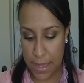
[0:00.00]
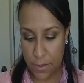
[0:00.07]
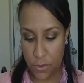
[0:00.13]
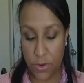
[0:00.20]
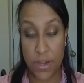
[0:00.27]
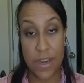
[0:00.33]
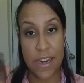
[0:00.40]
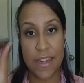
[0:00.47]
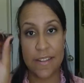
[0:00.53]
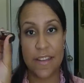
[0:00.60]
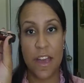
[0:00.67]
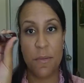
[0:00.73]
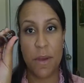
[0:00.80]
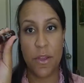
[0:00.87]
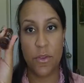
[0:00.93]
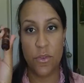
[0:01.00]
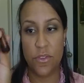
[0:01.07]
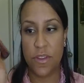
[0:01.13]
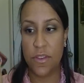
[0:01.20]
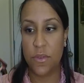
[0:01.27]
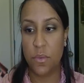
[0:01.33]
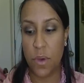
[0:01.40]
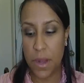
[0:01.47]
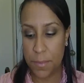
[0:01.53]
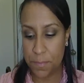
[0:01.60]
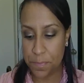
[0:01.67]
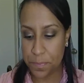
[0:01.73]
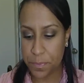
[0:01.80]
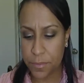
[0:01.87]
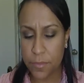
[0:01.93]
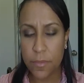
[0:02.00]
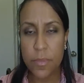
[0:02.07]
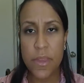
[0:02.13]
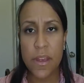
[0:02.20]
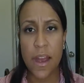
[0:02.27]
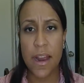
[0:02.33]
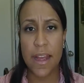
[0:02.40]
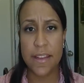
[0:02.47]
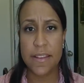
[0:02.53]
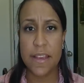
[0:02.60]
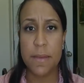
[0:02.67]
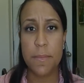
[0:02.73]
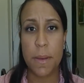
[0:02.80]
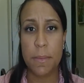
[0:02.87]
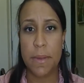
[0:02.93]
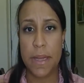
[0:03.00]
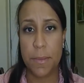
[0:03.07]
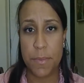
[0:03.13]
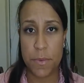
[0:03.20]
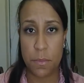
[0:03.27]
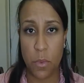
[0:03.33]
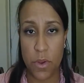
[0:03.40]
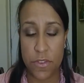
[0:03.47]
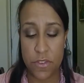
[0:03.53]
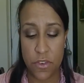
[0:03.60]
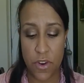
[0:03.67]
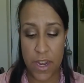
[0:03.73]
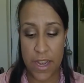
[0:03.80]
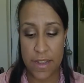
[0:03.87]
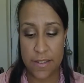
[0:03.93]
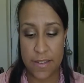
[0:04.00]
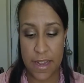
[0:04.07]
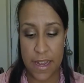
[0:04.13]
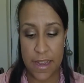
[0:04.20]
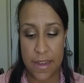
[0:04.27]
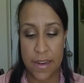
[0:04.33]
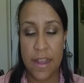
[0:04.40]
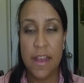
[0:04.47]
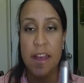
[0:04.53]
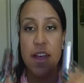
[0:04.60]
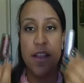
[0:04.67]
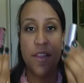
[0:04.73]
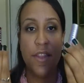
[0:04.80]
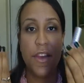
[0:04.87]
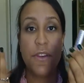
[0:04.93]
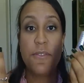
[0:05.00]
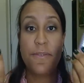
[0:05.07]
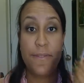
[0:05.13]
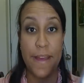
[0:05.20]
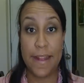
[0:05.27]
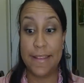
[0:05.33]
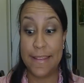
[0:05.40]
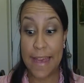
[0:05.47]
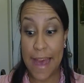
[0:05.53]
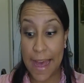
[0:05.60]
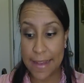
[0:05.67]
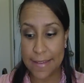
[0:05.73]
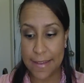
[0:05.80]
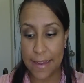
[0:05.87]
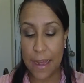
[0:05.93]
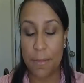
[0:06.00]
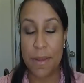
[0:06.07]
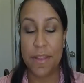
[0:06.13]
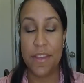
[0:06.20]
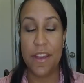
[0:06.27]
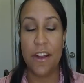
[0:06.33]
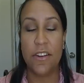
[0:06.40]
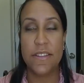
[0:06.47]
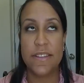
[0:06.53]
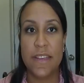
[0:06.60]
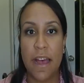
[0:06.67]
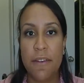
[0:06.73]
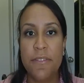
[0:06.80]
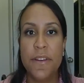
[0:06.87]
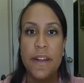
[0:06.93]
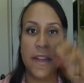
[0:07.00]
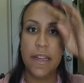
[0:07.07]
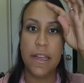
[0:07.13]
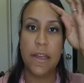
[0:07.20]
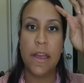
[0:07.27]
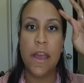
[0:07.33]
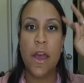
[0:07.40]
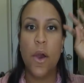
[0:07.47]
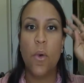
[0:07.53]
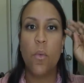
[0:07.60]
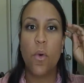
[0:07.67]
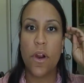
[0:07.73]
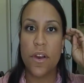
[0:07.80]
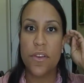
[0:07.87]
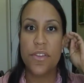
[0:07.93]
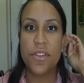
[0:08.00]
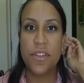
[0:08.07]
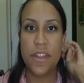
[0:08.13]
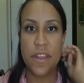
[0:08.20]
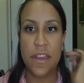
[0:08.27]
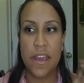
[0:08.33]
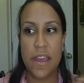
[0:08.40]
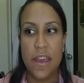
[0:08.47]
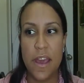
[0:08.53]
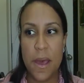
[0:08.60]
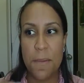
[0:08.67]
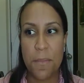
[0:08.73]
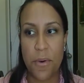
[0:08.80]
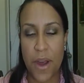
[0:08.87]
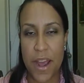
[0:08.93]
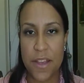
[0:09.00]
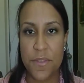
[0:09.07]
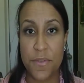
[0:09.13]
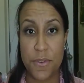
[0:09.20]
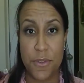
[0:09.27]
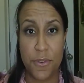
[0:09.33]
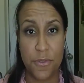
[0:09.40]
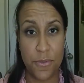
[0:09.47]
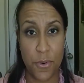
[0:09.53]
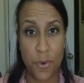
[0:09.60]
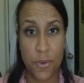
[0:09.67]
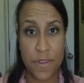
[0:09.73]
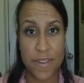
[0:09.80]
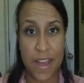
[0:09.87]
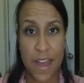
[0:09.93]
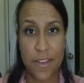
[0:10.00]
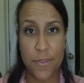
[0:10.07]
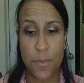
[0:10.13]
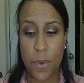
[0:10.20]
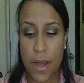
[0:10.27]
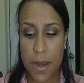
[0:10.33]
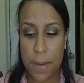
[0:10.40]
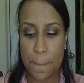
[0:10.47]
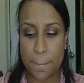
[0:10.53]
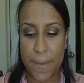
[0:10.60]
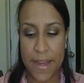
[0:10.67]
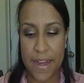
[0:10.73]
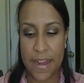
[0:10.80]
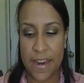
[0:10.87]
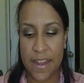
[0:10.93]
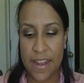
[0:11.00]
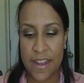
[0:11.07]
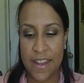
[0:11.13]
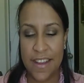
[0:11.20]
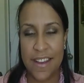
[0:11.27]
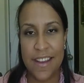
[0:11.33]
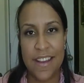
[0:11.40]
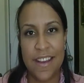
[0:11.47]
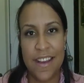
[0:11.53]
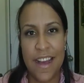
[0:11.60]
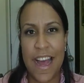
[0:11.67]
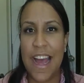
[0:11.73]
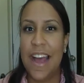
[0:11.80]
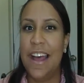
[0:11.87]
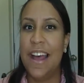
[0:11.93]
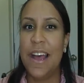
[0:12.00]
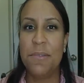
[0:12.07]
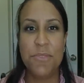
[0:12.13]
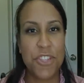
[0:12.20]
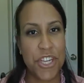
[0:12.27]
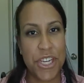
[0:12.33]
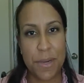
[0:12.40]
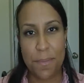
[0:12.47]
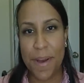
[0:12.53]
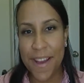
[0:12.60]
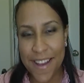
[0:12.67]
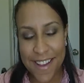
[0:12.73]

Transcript: And during the nighttime, I use this one. I like to keep my lips moisturized and they're fantastic. I mean, they are definitely worth the price for the full size one, but I'm cheap.